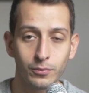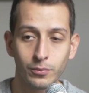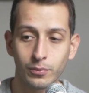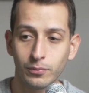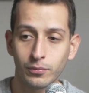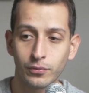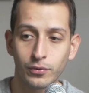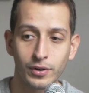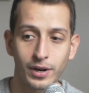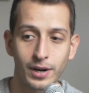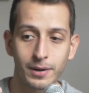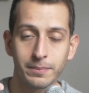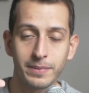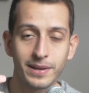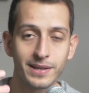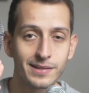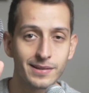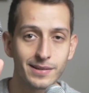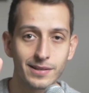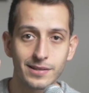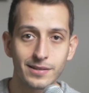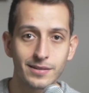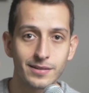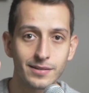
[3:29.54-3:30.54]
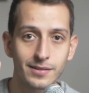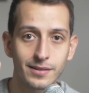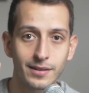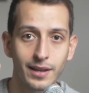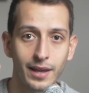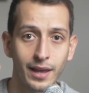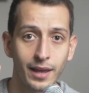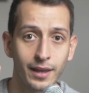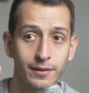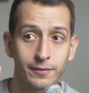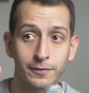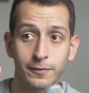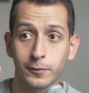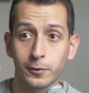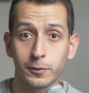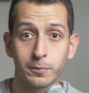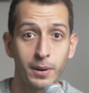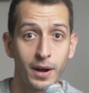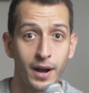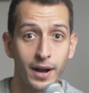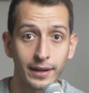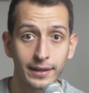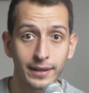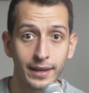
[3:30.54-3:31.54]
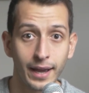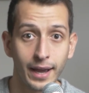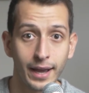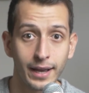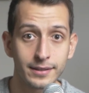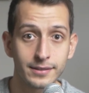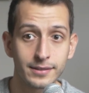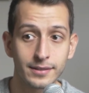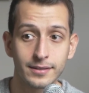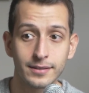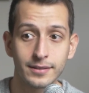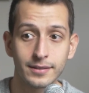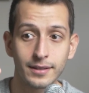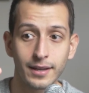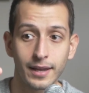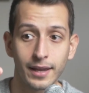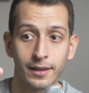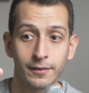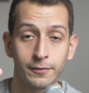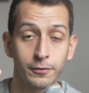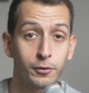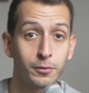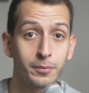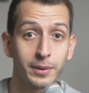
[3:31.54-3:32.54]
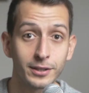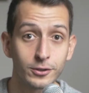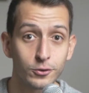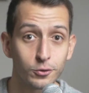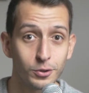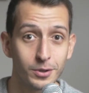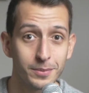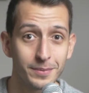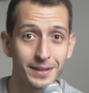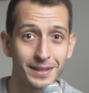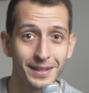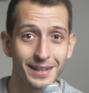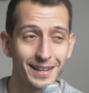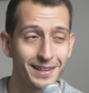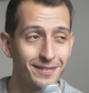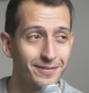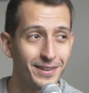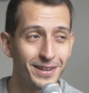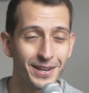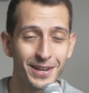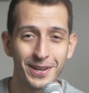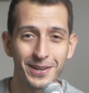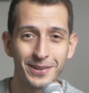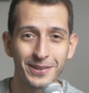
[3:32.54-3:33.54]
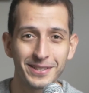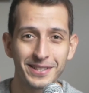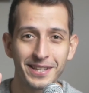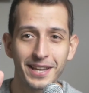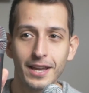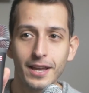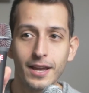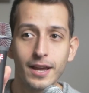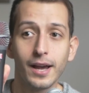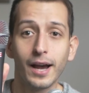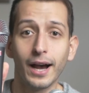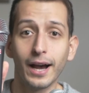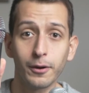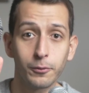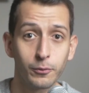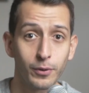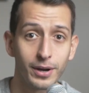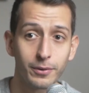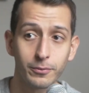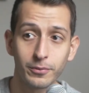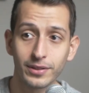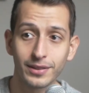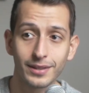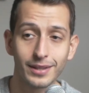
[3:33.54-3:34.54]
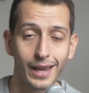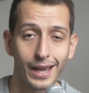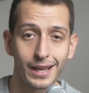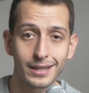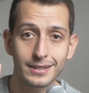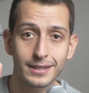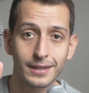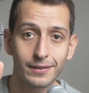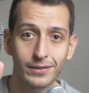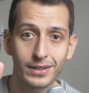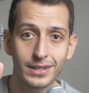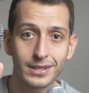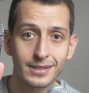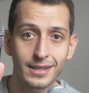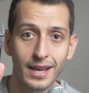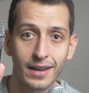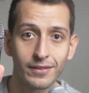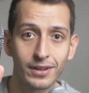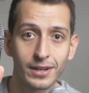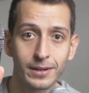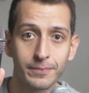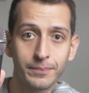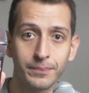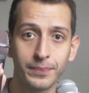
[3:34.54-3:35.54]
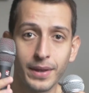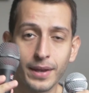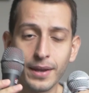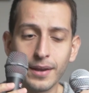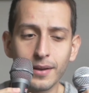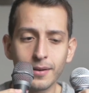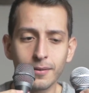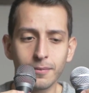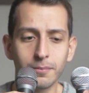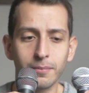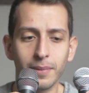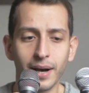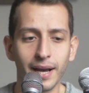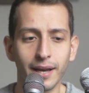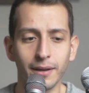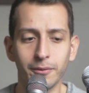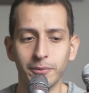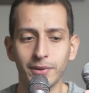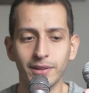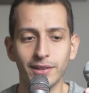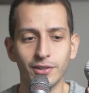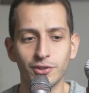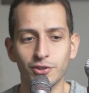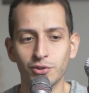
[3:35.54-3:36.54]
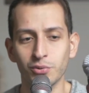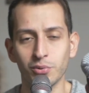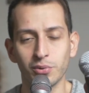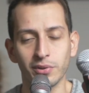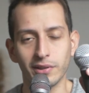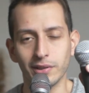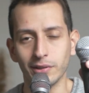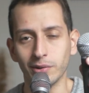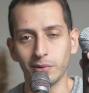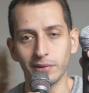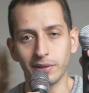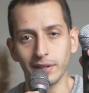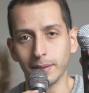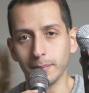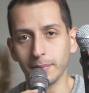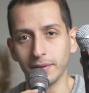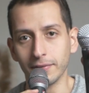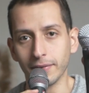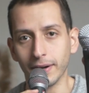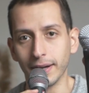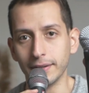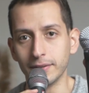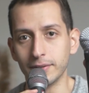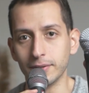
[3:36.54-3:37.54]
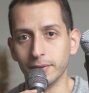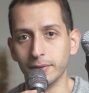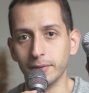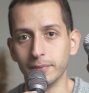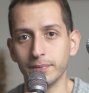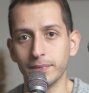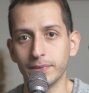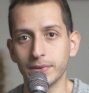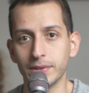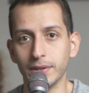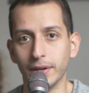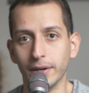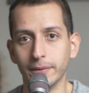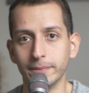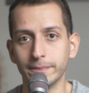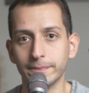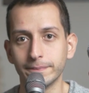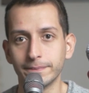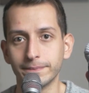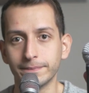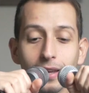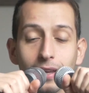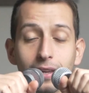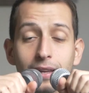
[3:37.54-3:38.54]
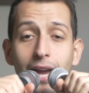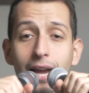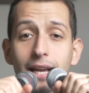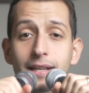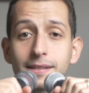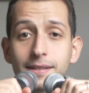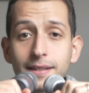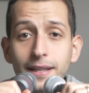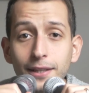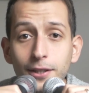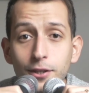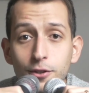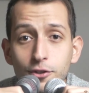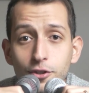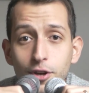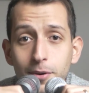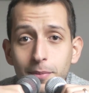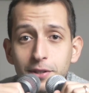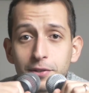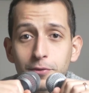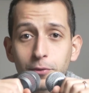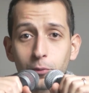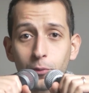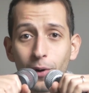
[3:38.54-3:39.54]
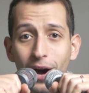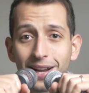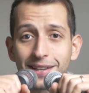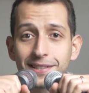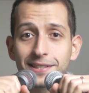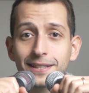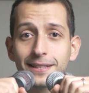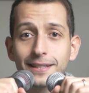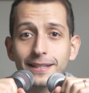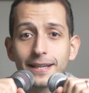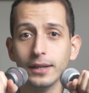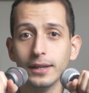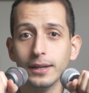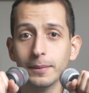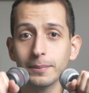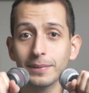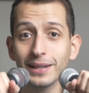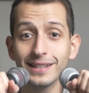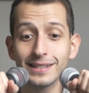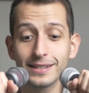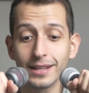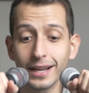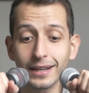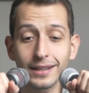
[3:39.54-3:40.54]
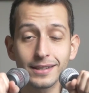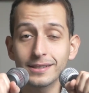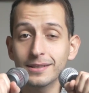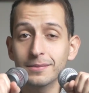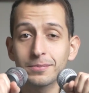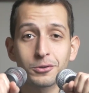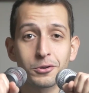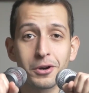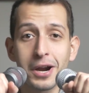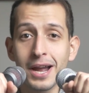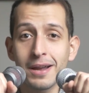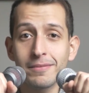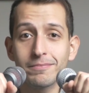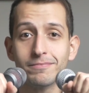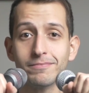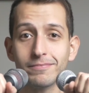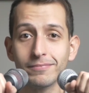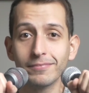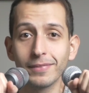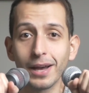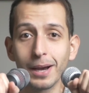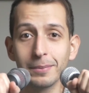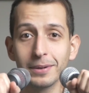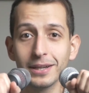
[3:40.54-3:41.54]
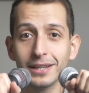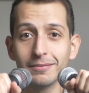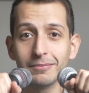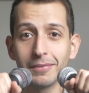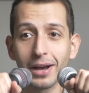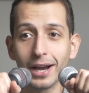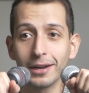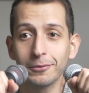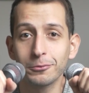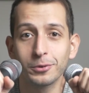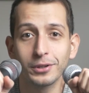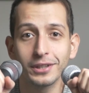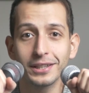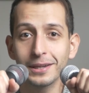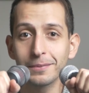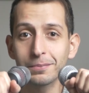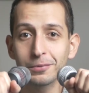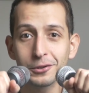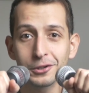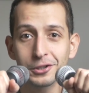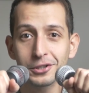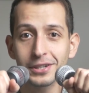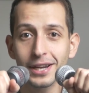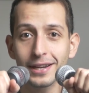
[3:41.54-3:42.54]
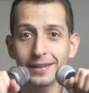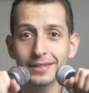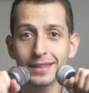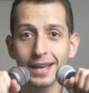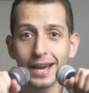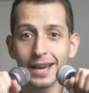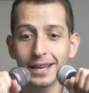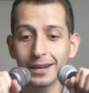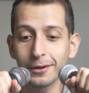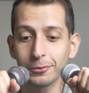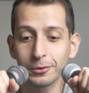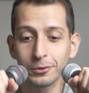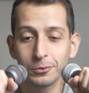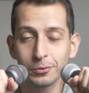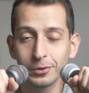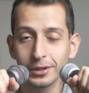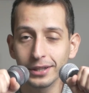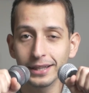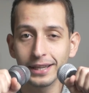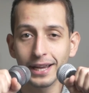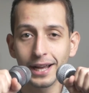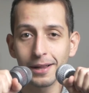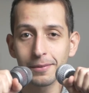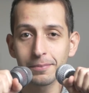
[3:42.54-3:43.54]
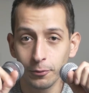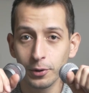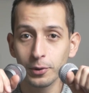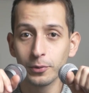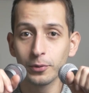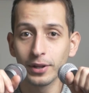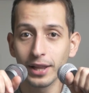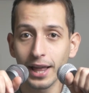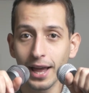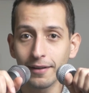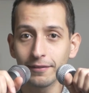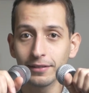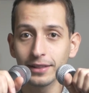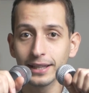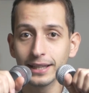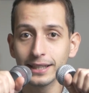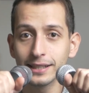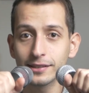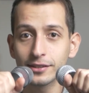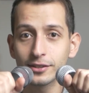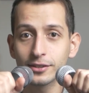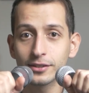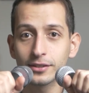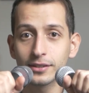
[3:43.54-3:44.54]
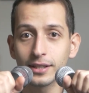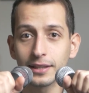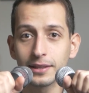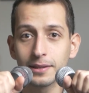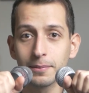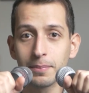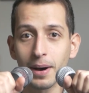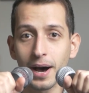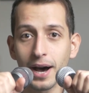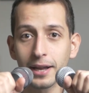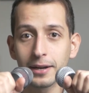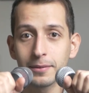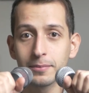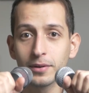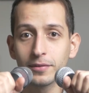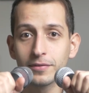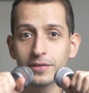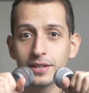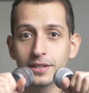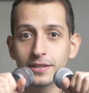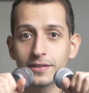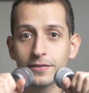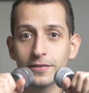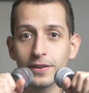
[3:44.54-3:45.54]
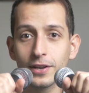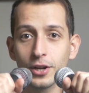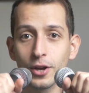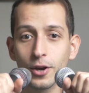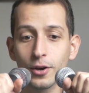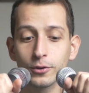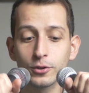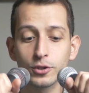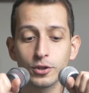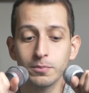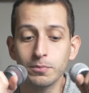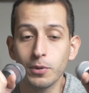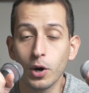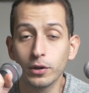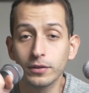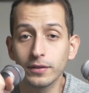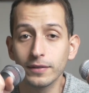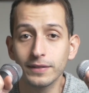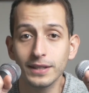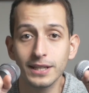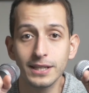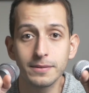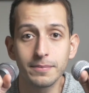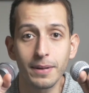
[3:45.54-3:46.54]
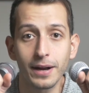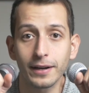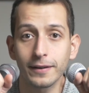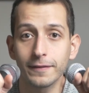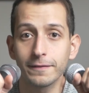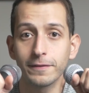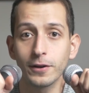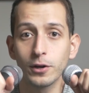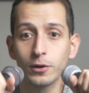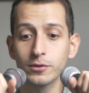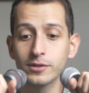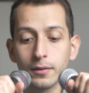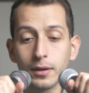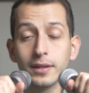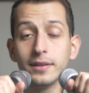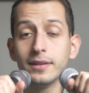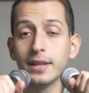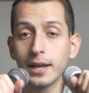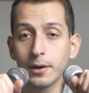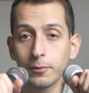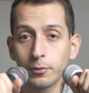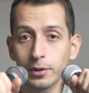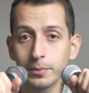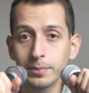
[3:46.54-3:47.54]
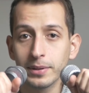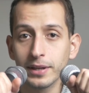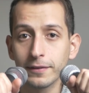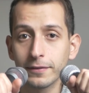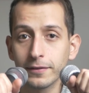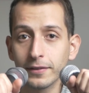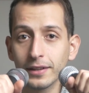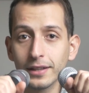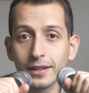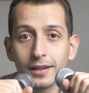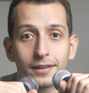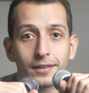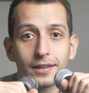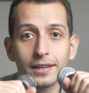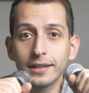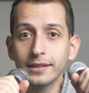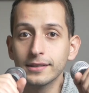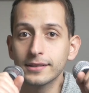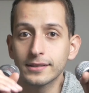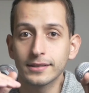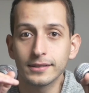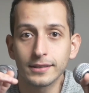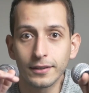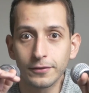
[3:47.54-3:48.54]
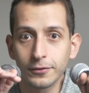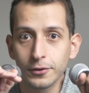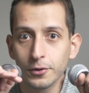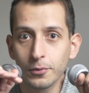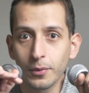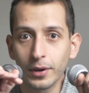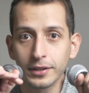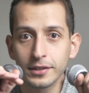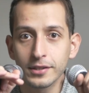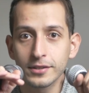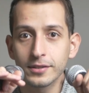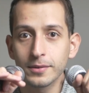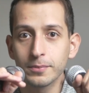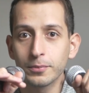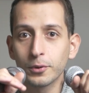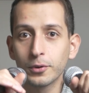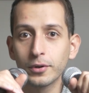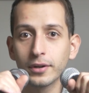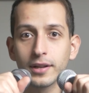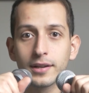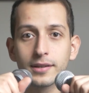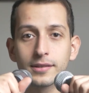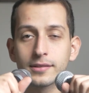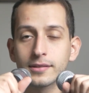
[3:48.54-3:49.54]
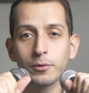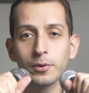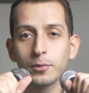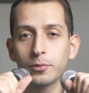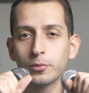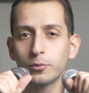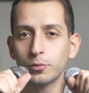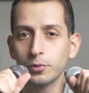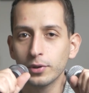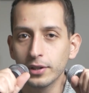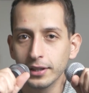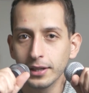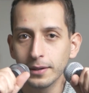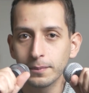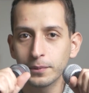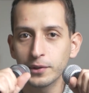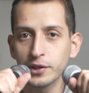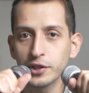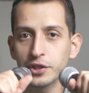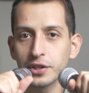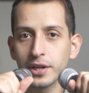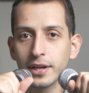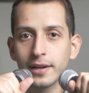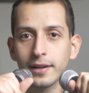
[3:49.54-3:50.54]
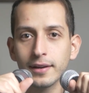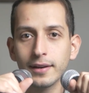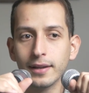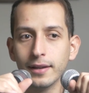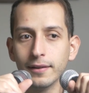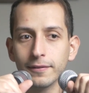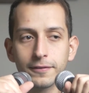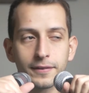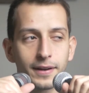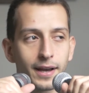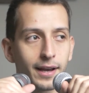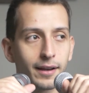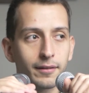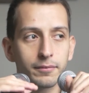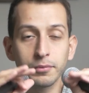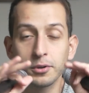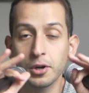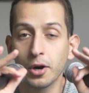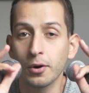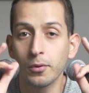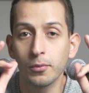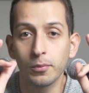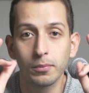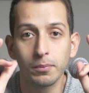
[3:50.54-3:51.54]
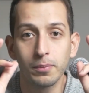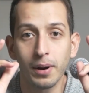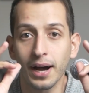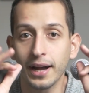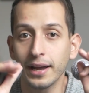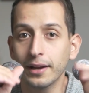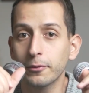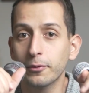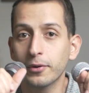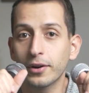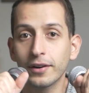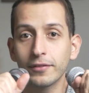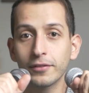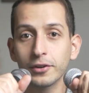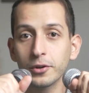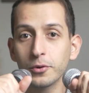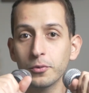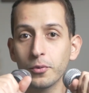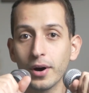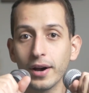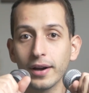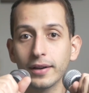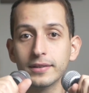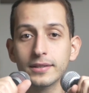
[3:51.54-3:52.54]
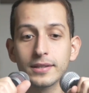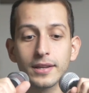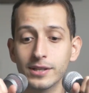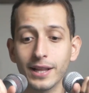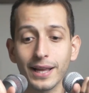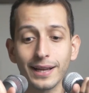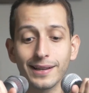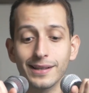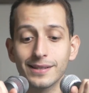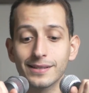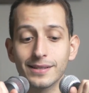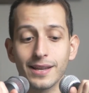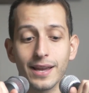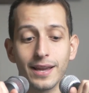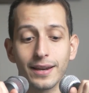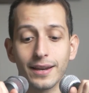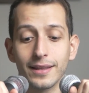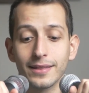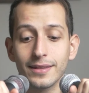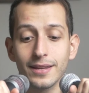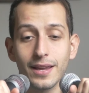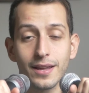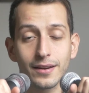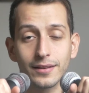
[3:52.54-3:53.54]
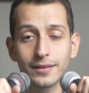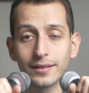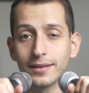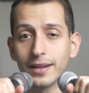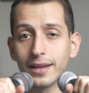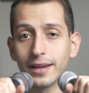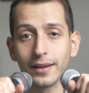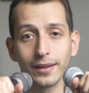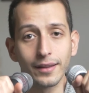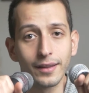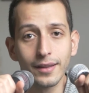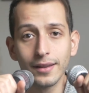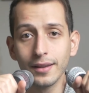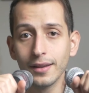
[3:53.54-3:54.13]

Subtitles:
For our business and for podcasts and for my streaming and videos, I went with the SEV7, but with the Shure, you're going to be fine too. So guys, thank you so much for watching. Please like and subscribe. I mean, I really appreciate that. It would really help. We will have links at the bottom of this video to both of these microphones, and they will be affiliate links if you want to support us. We would really appreciate it. If not, go buy it wherever you want. Like I said, at the end of the day,